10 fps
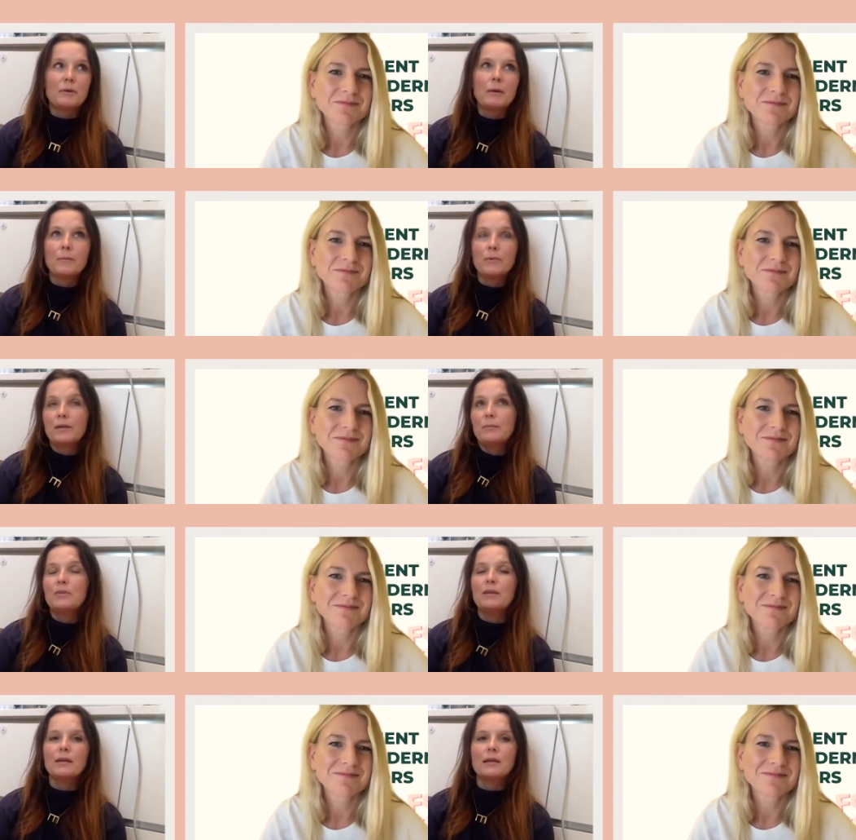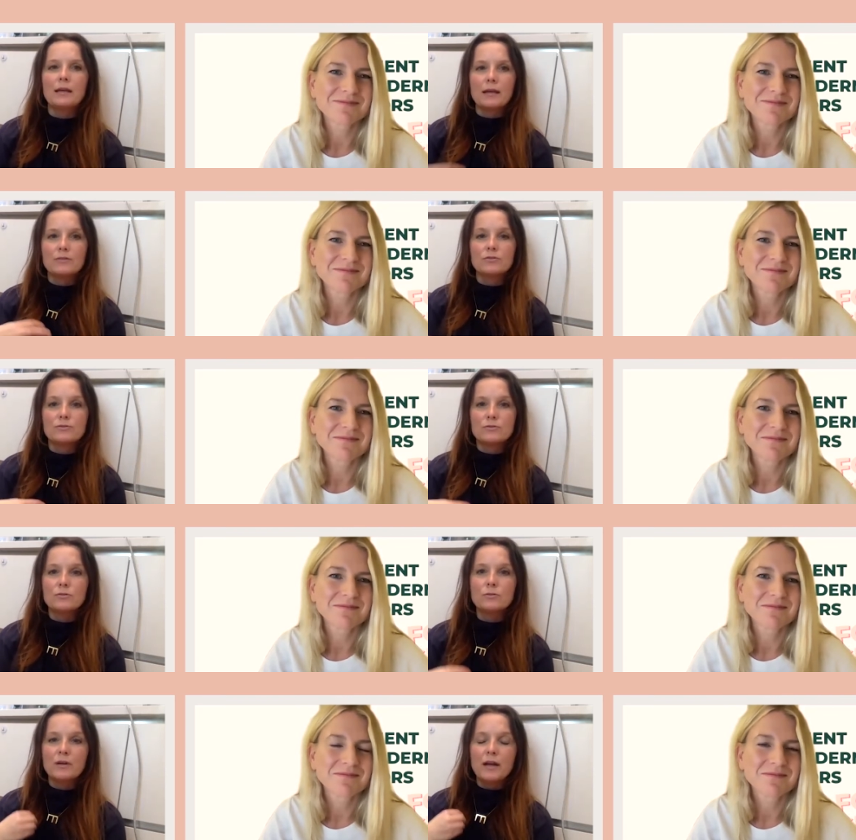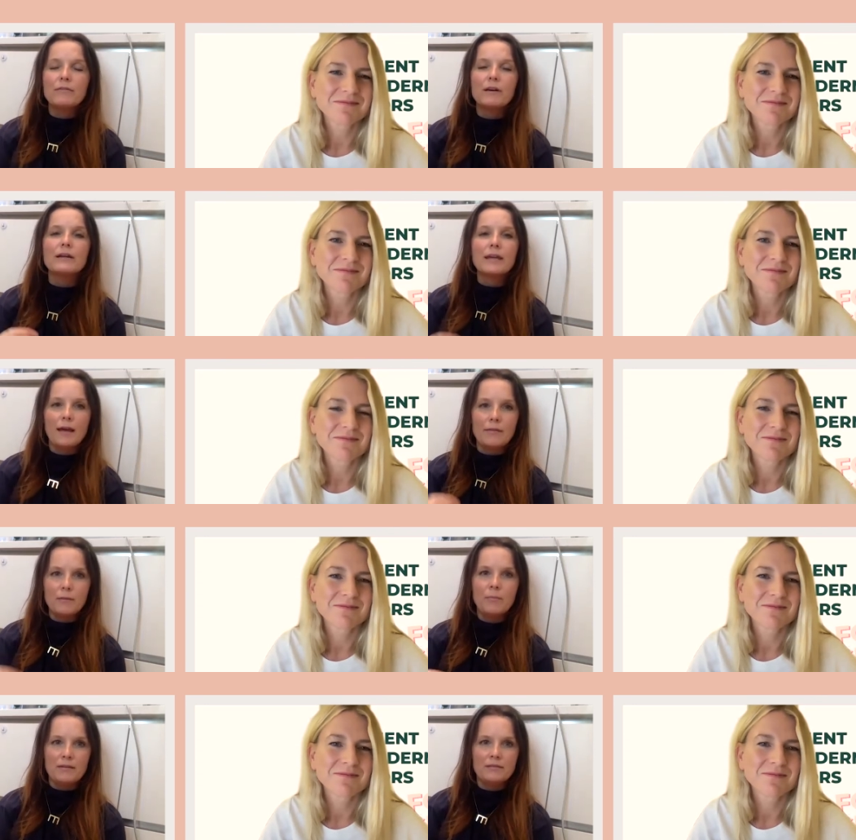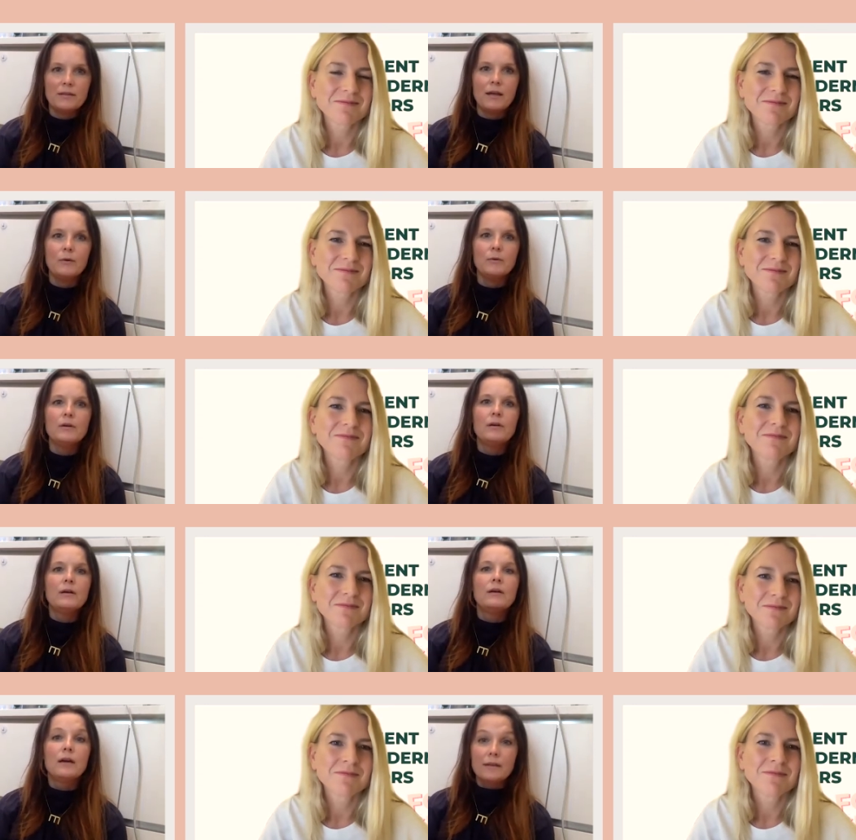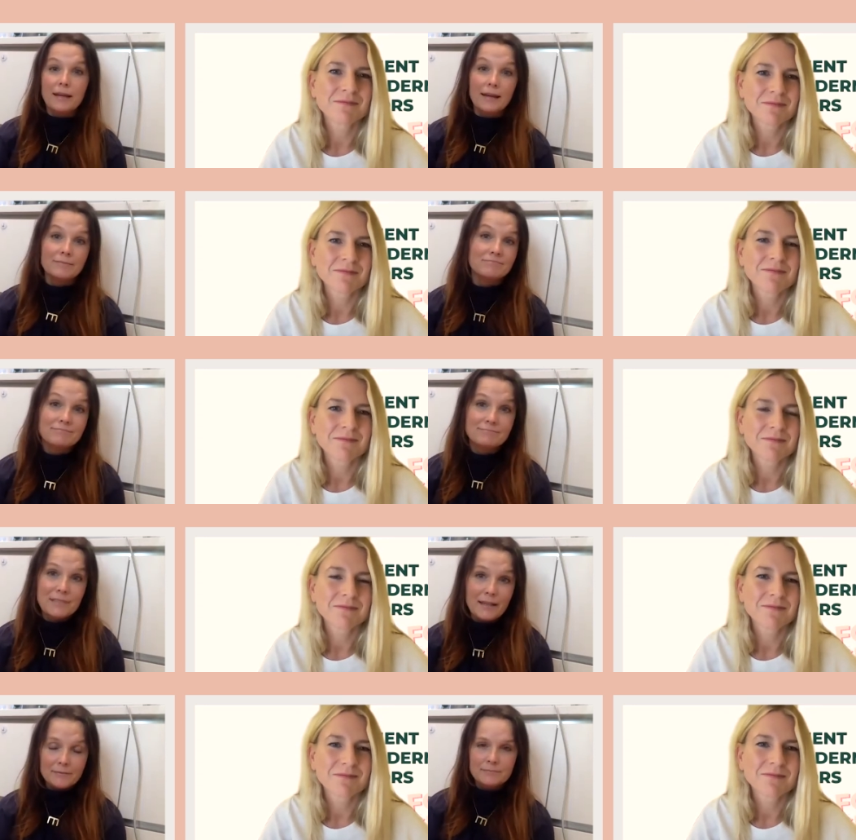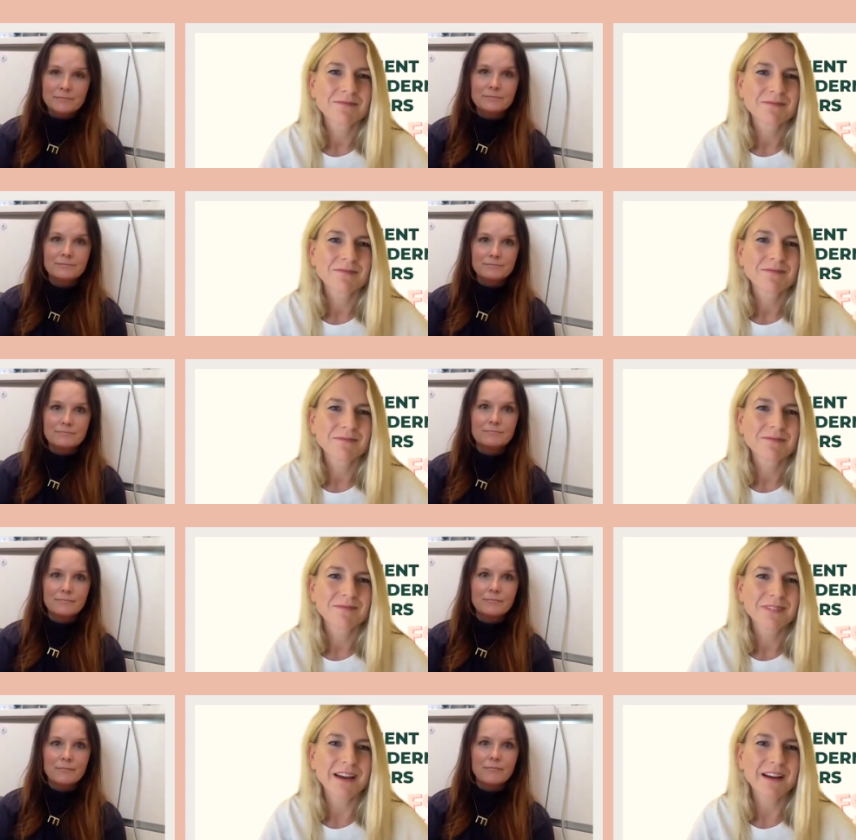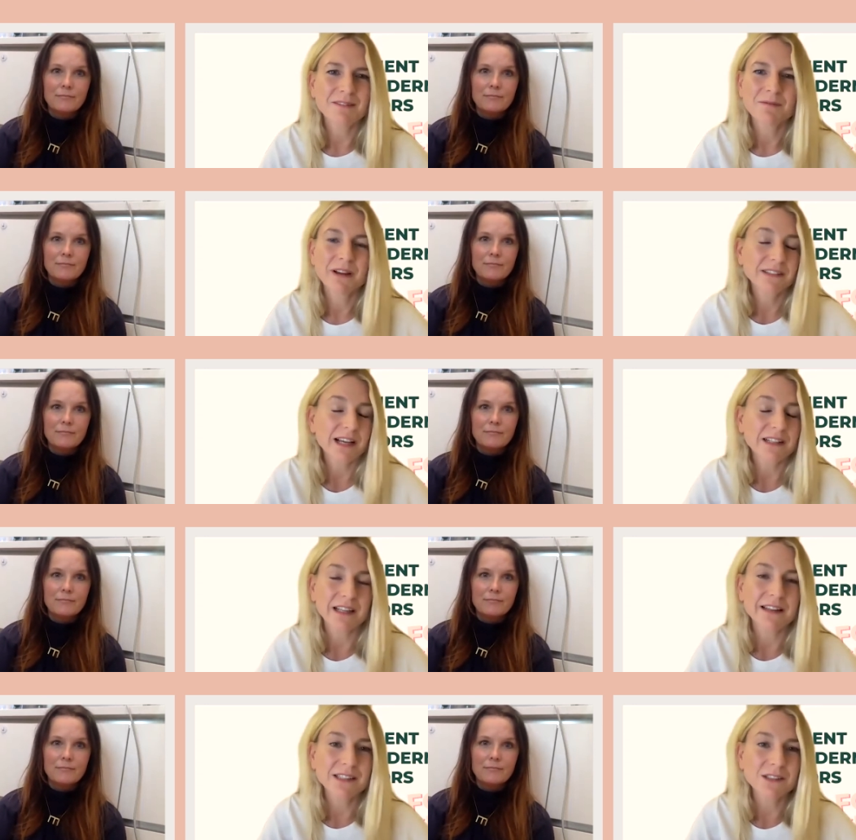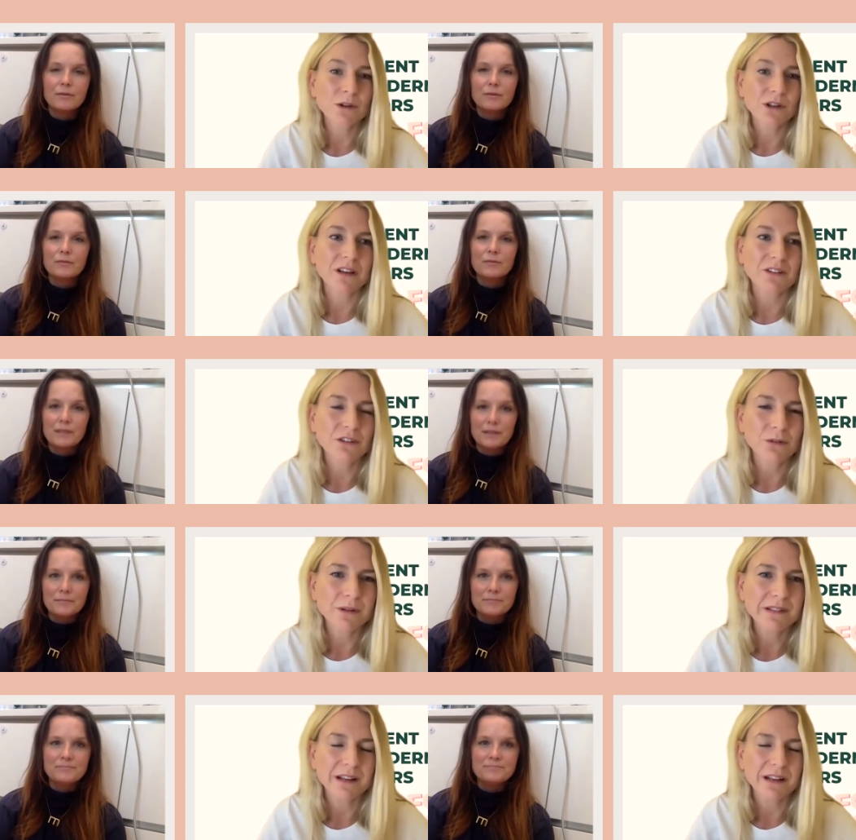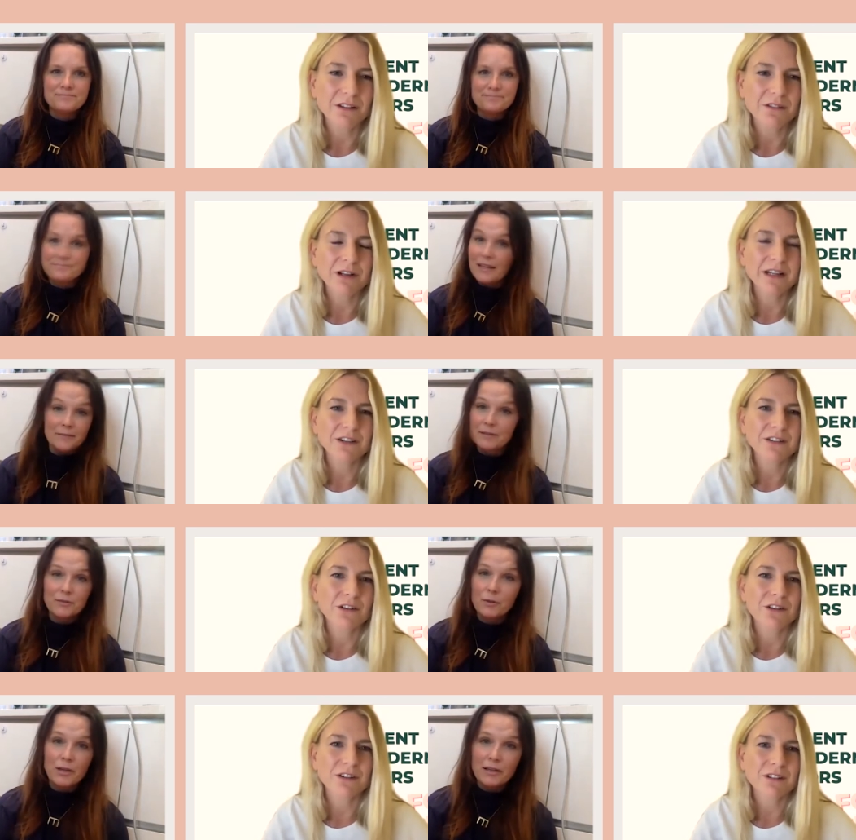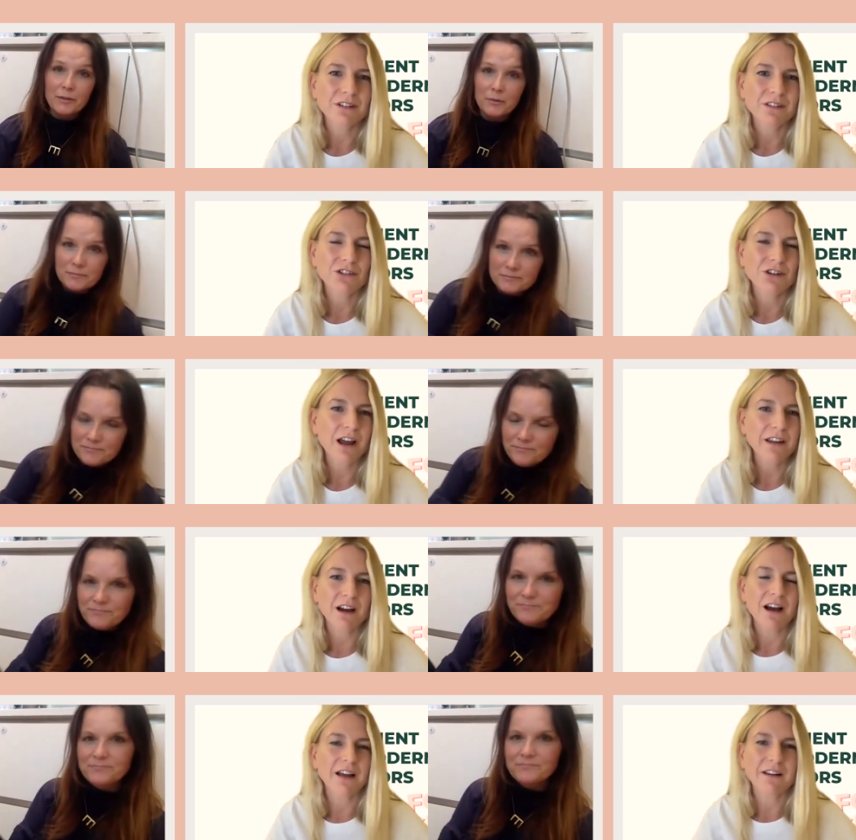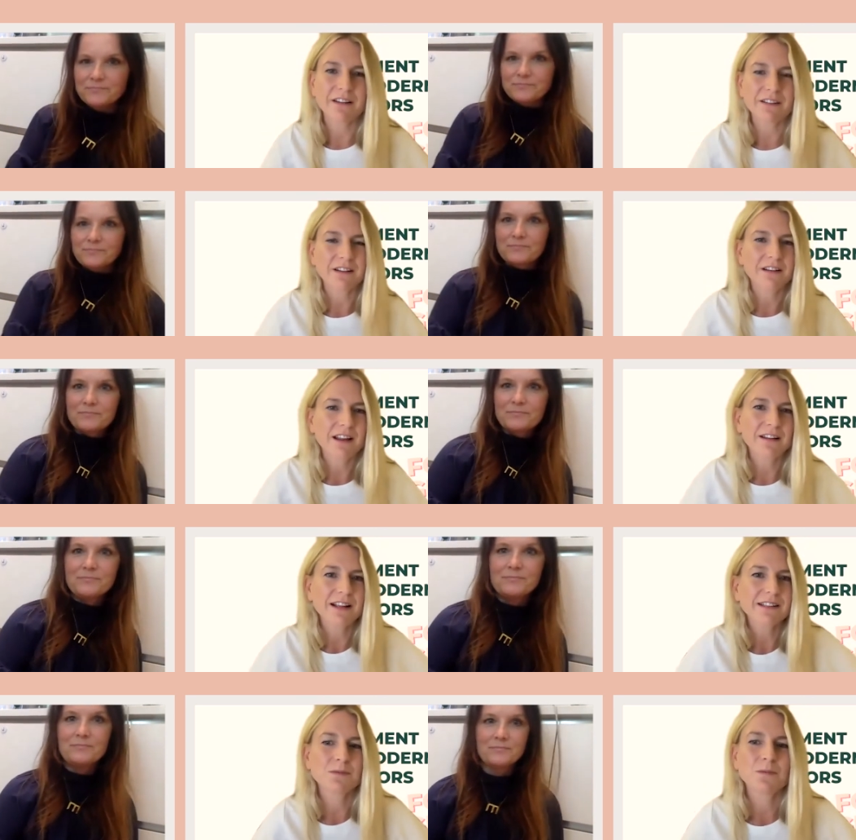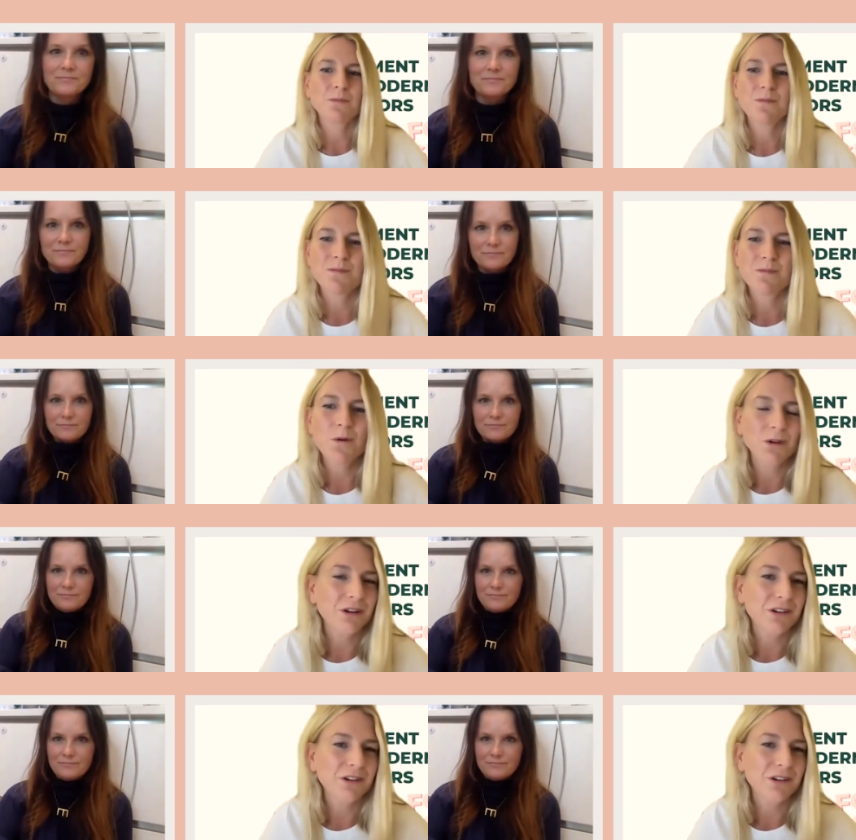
Speaker 1: of where I keep thinking. Like I just do whatever I can the best now and then yeah
Speaker 2: yeah exactly and that's all you can do isn't it you've really just got to try your hardest and and that's all